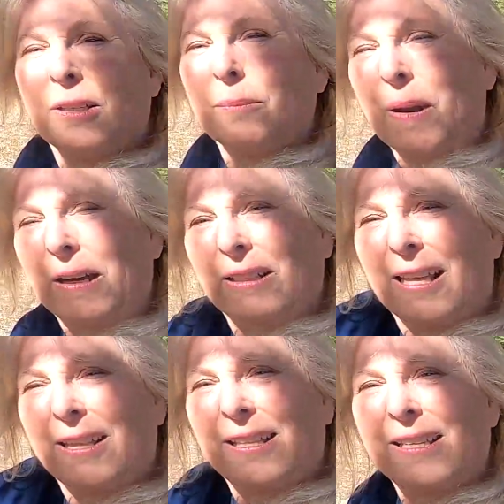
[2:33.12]

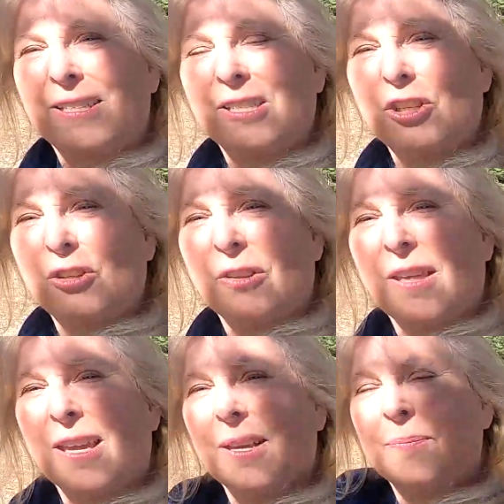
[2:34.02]
parallel to
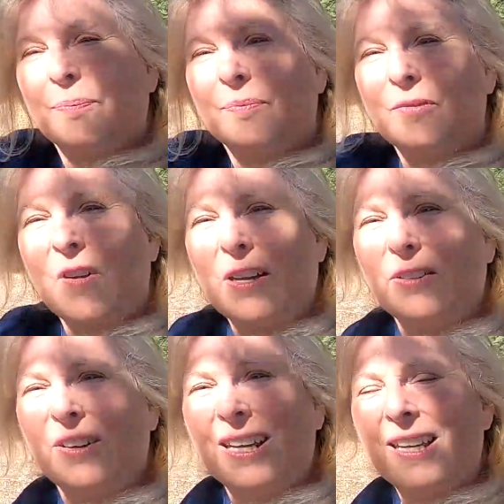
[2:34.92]
the fire
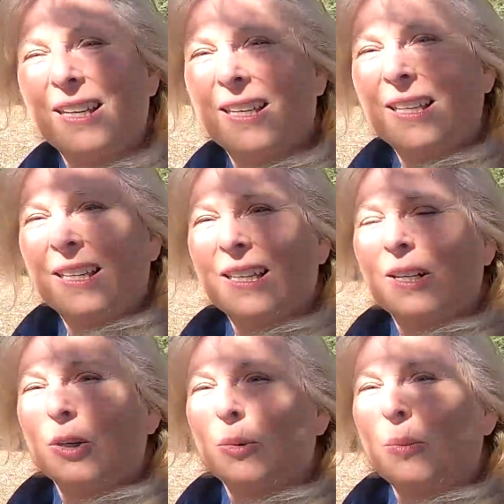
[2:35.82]
ring,
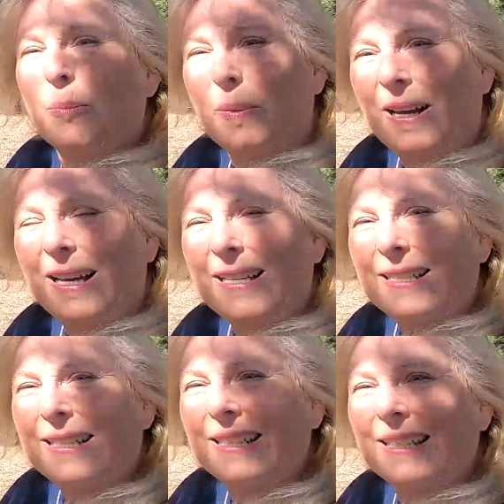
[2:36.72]

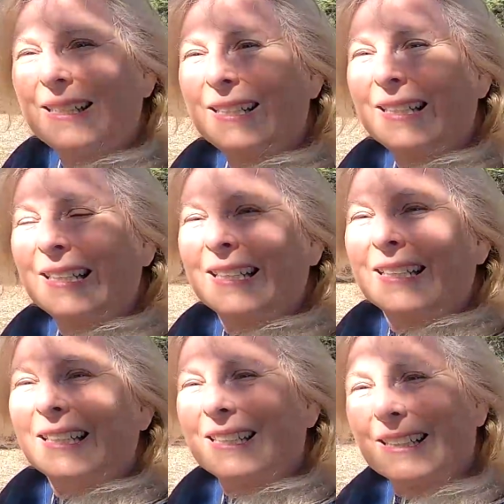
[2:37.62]
but
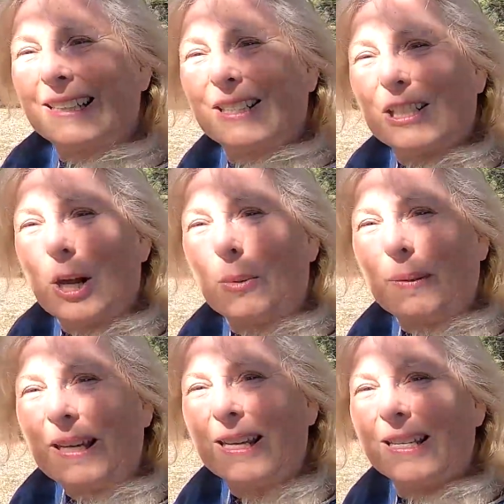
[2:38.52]
it's a little
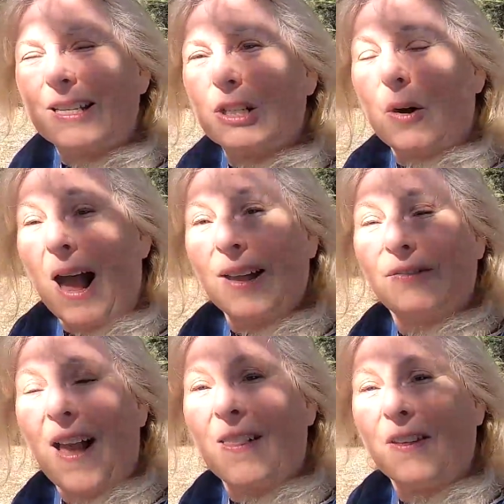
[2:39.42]
slopey. So I
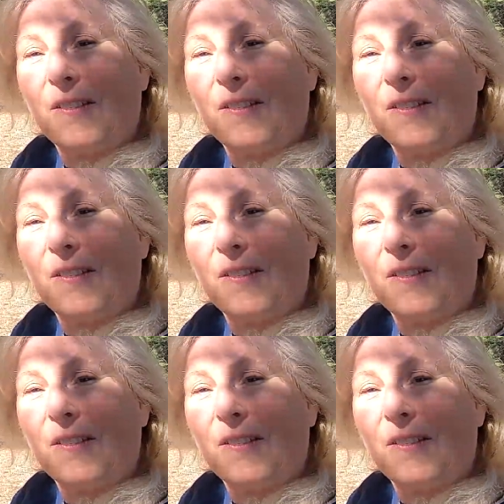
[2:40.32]
found the